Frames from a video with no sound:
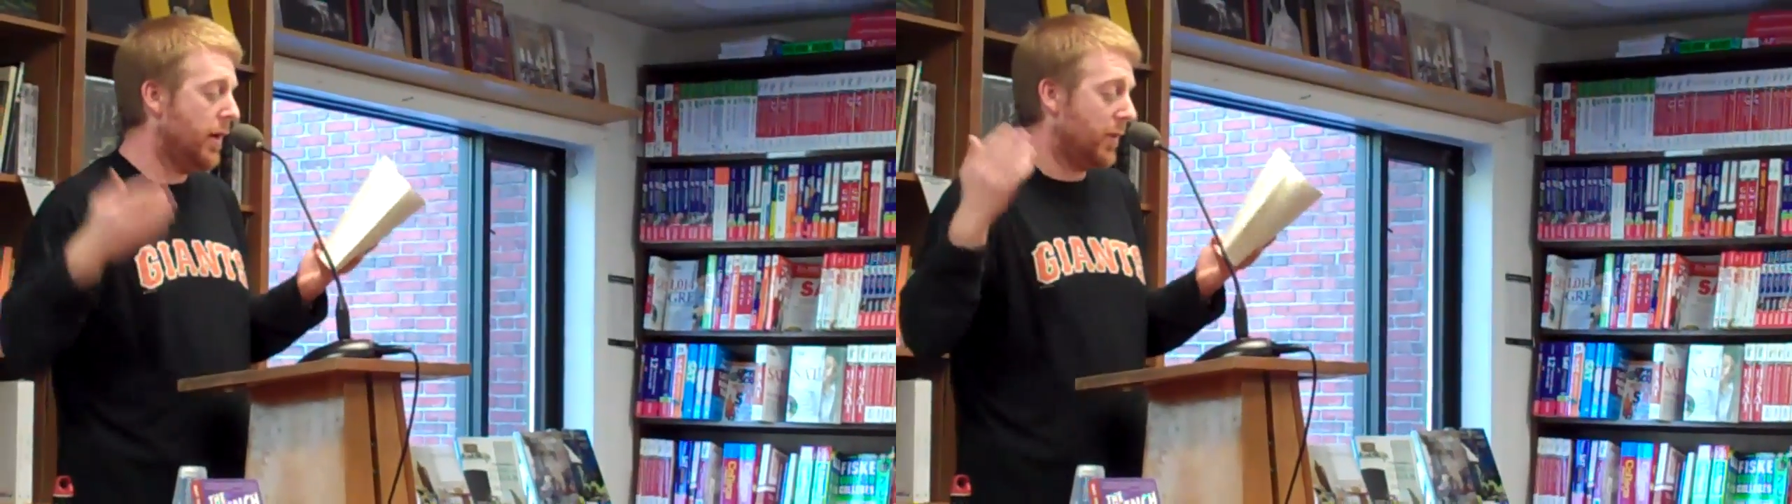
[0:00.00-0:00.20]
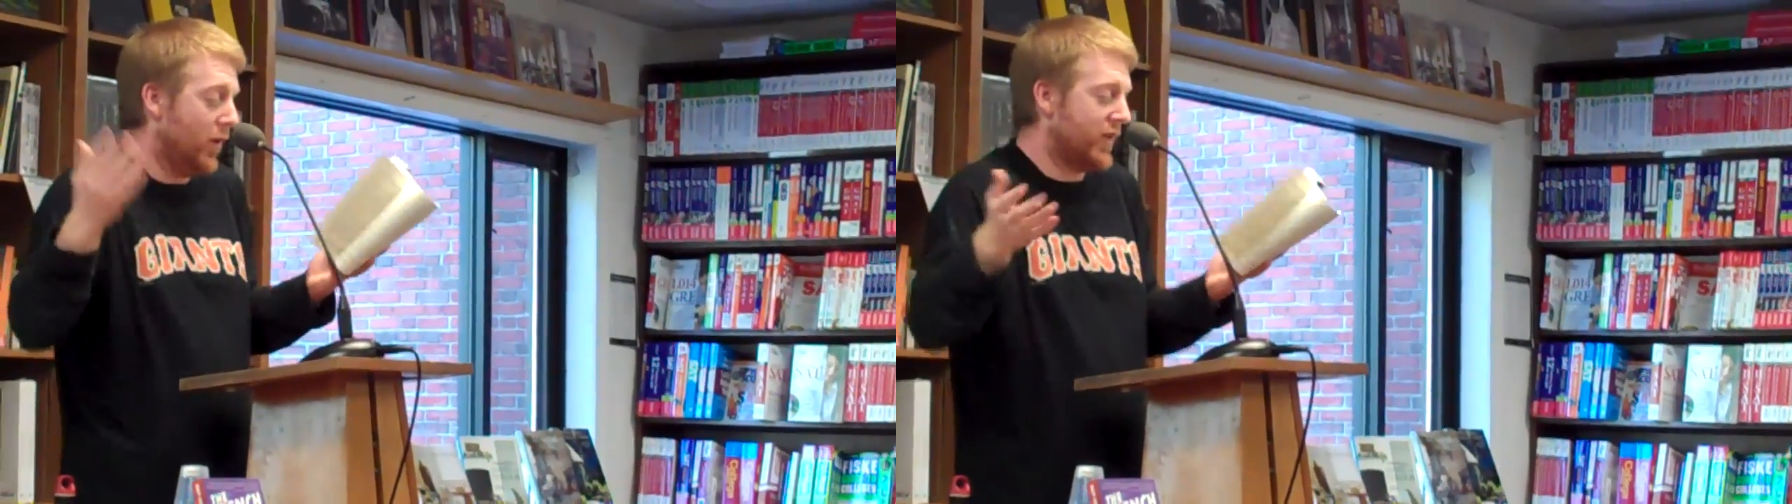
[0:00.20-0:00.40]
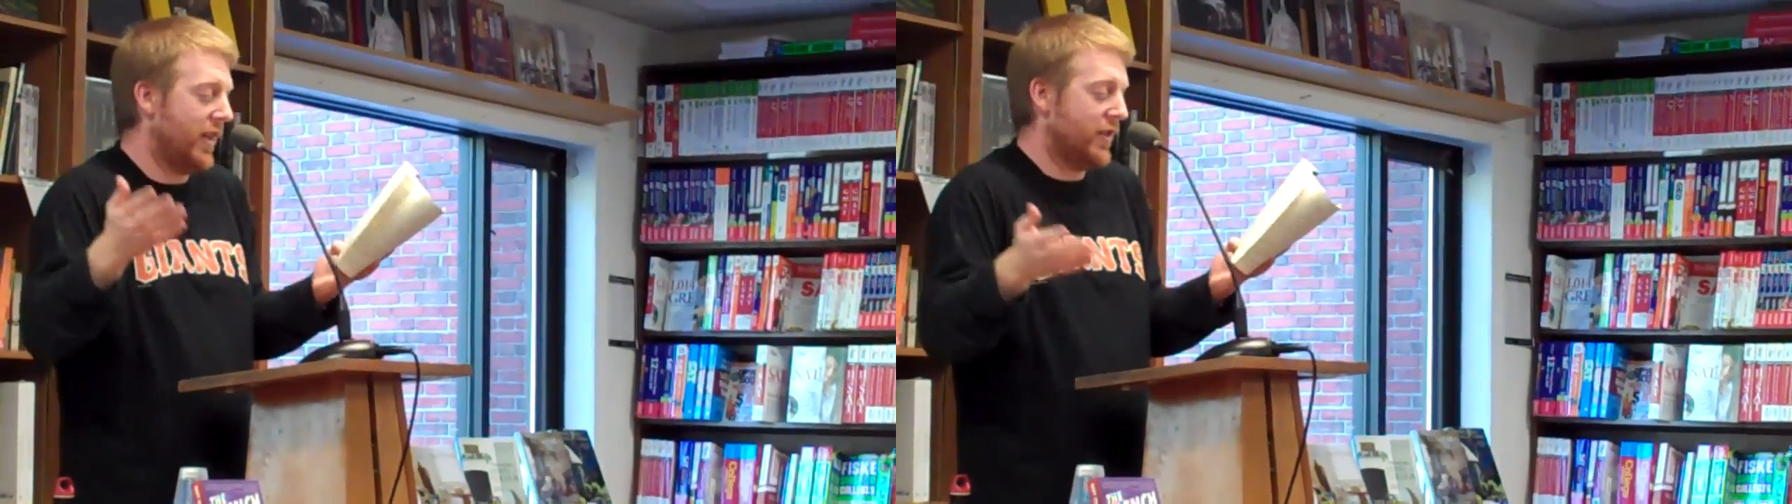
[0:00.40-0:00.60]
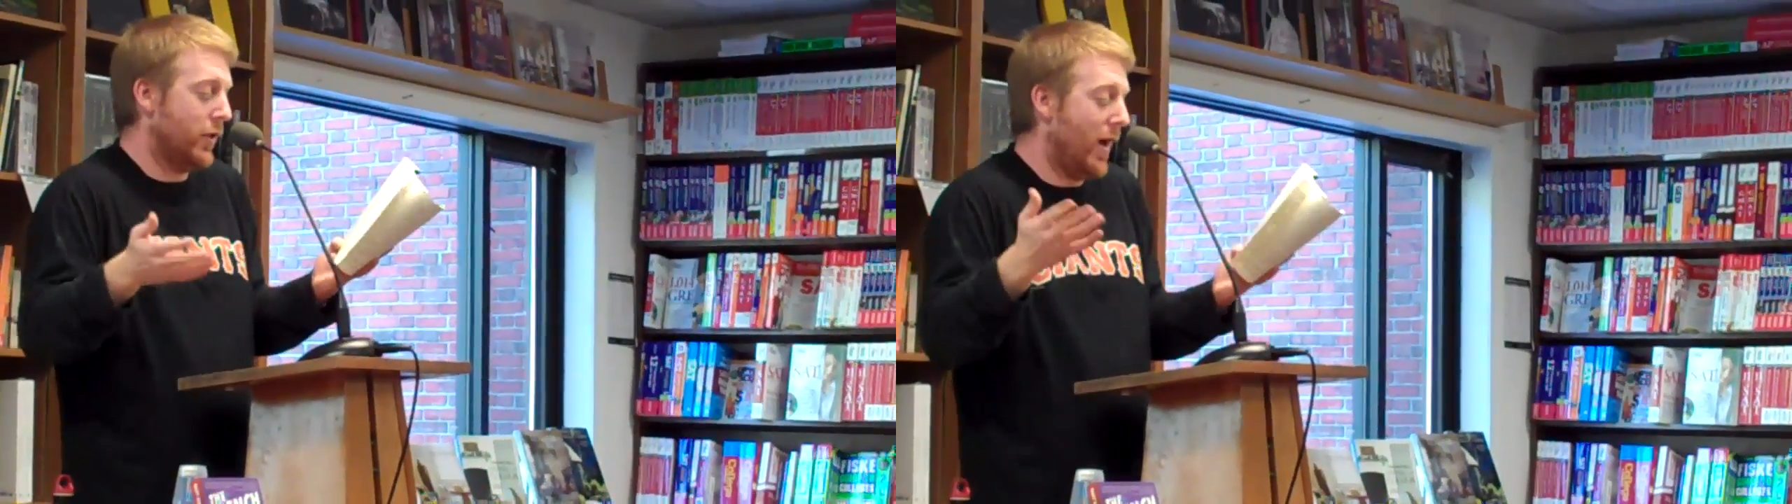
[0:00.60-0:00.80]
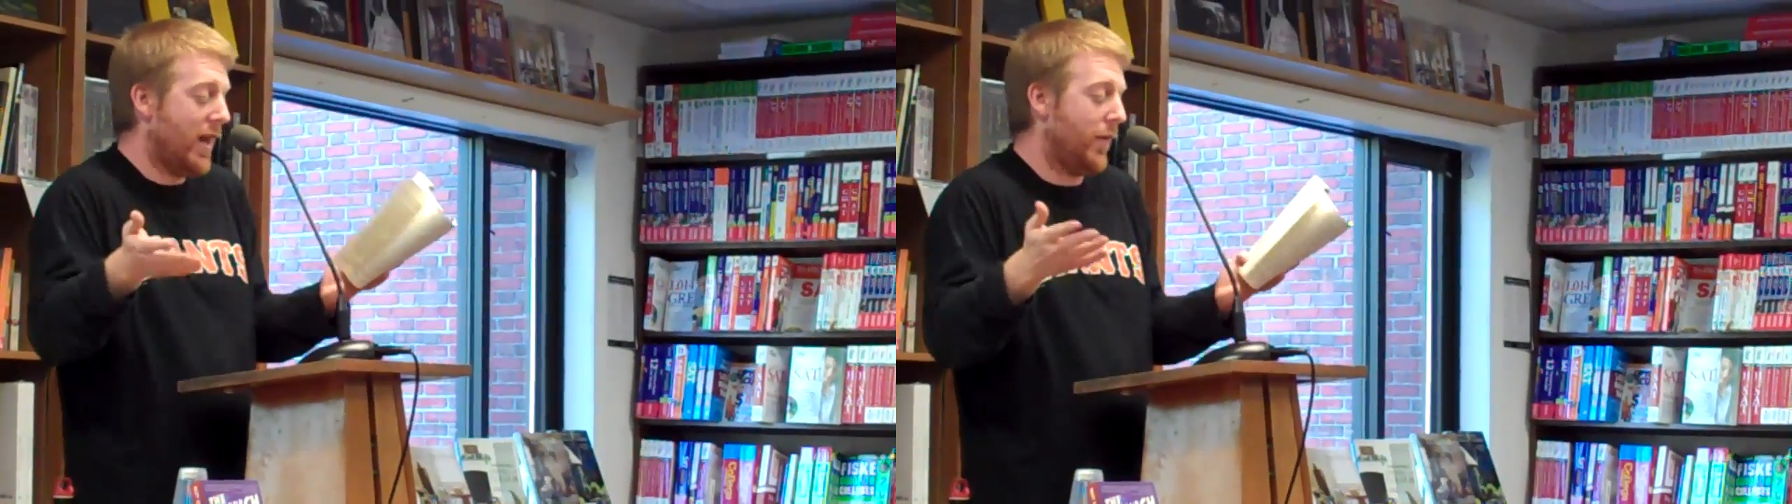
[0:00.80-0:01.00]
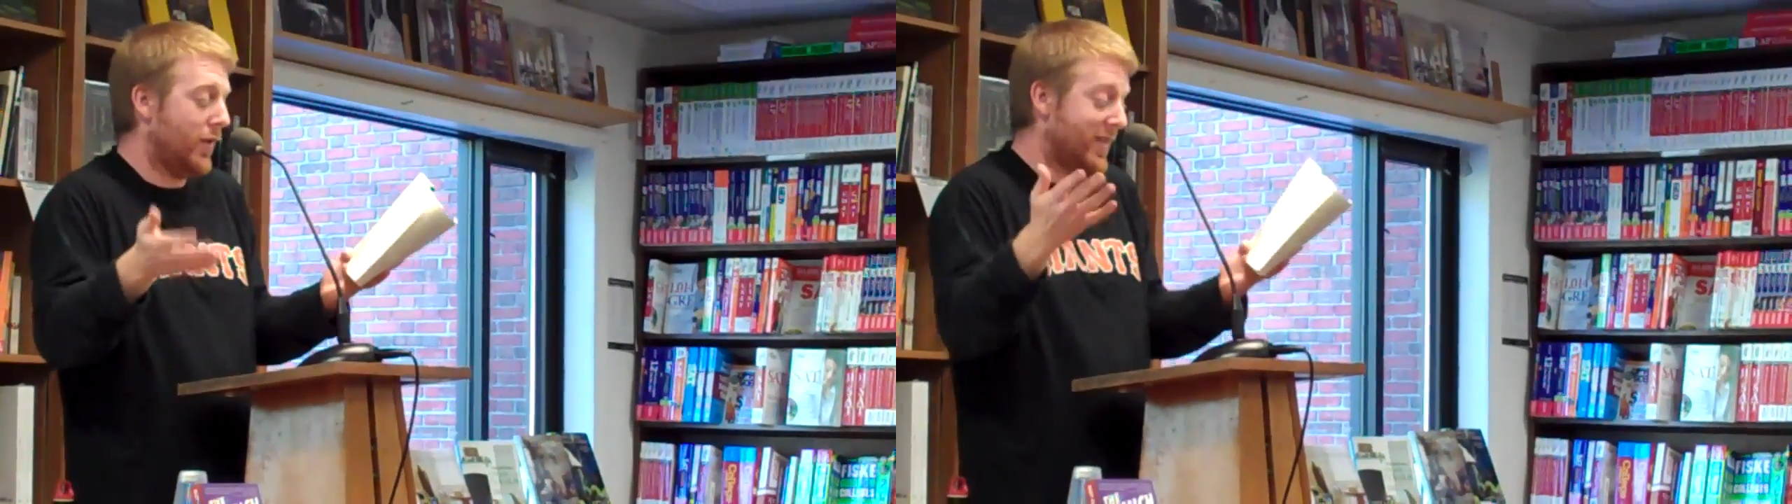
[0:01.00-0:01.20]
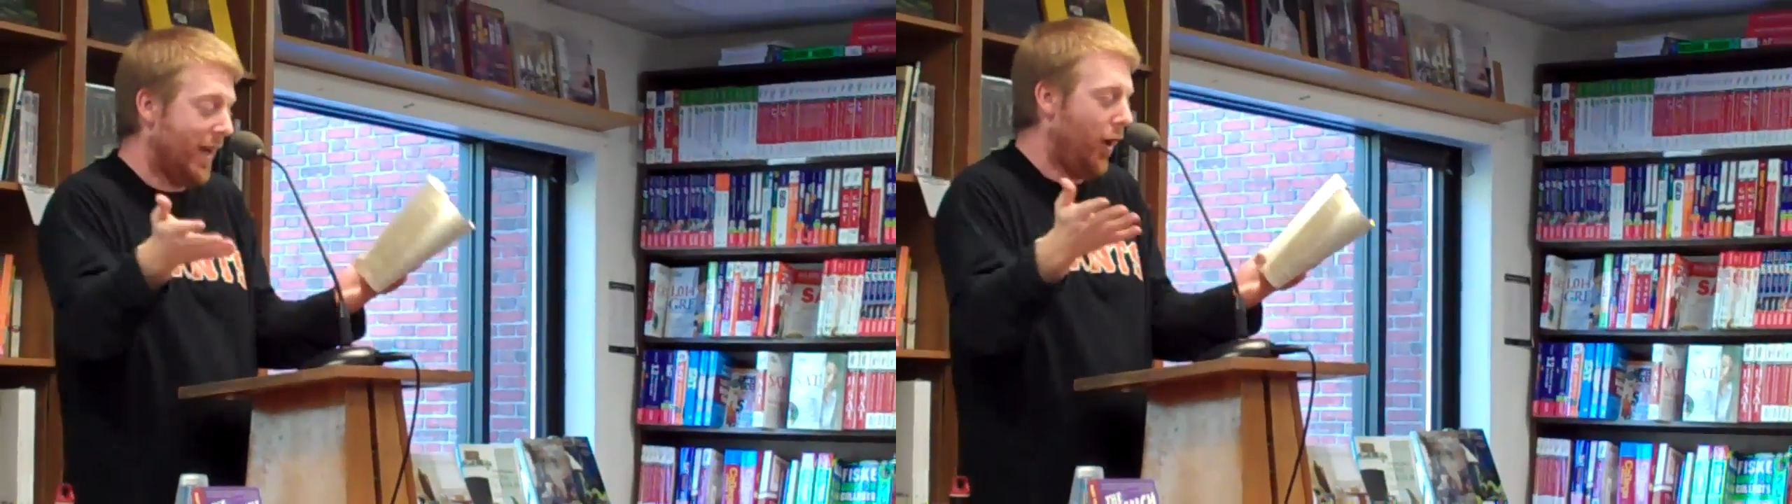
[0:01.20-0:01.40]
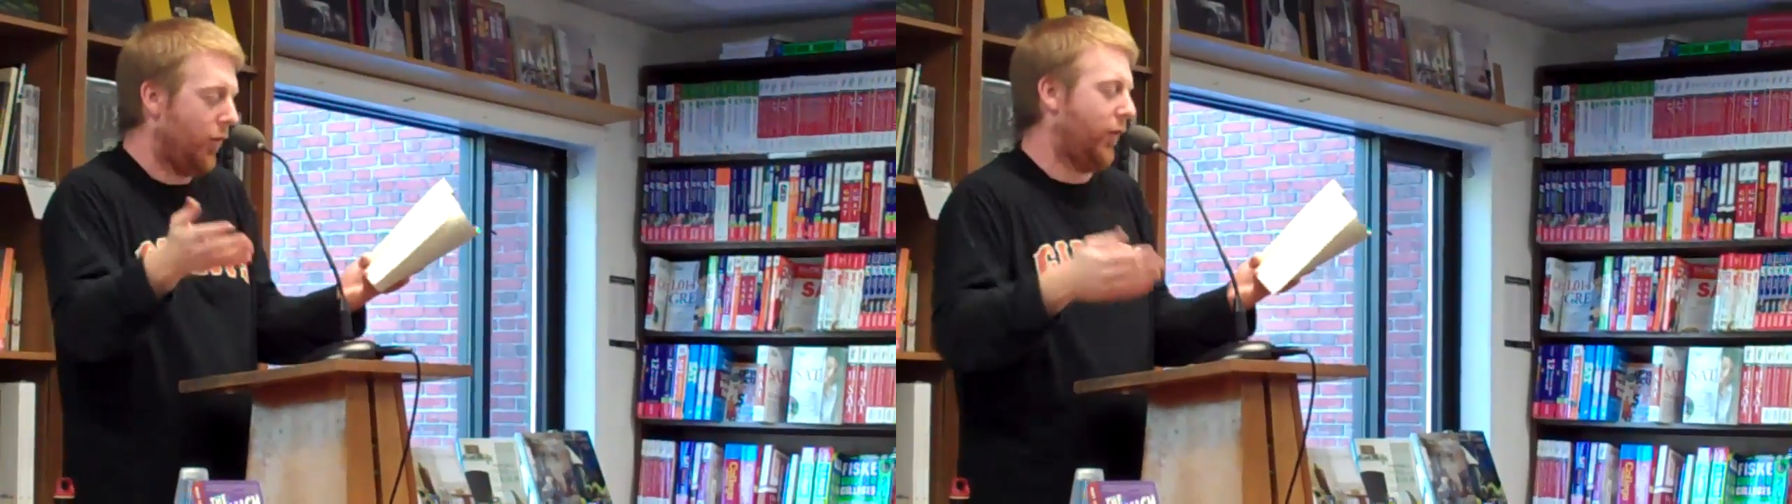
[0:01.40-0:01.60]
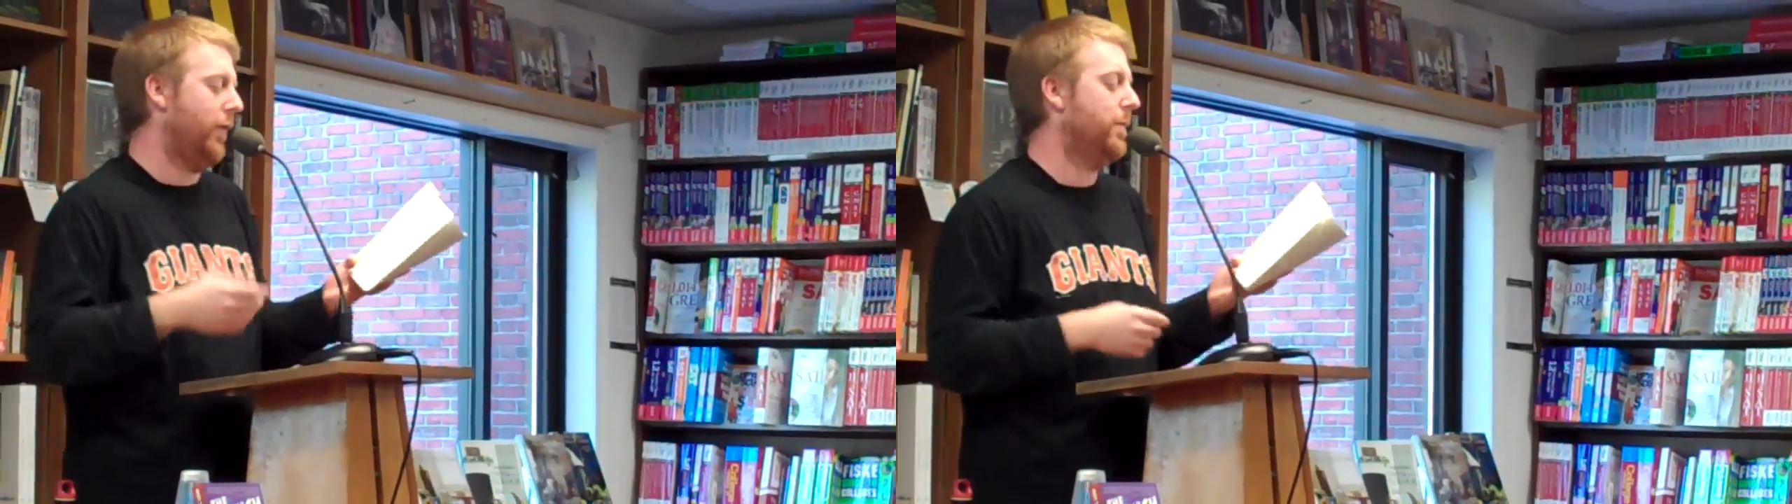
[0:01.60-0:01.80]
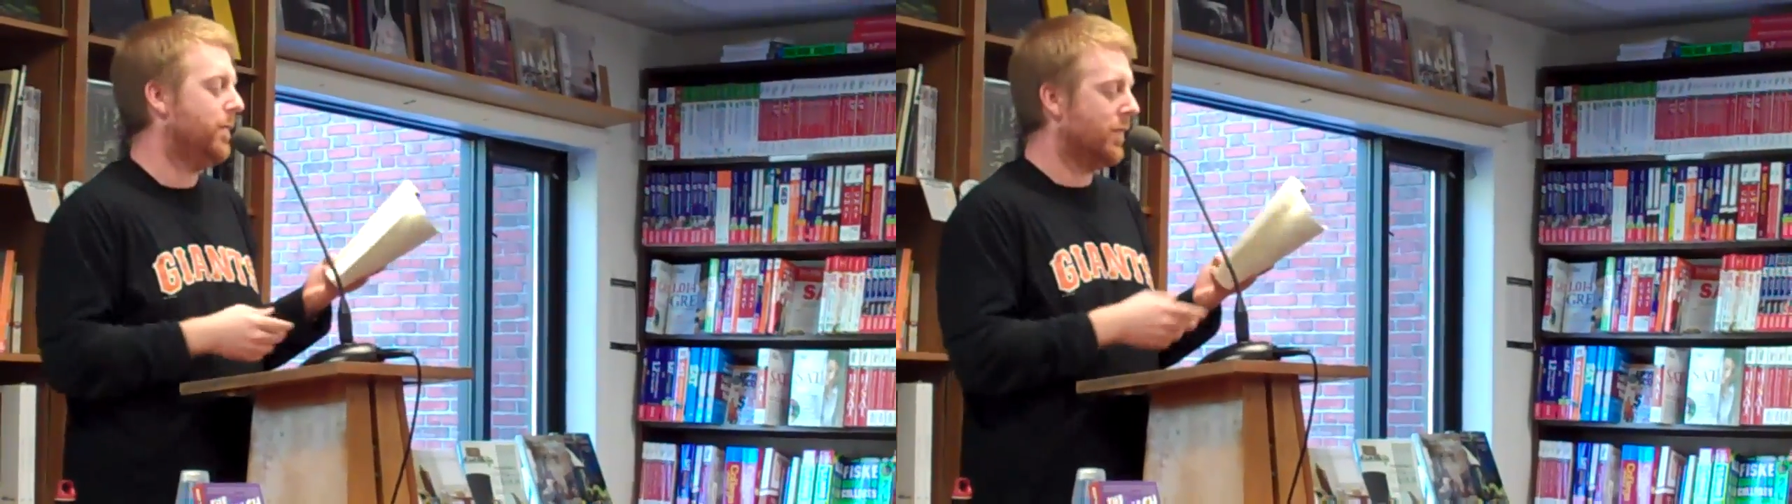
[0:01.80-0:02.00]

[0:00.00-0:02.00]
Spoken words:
Pelosi doesn't do any of it herself.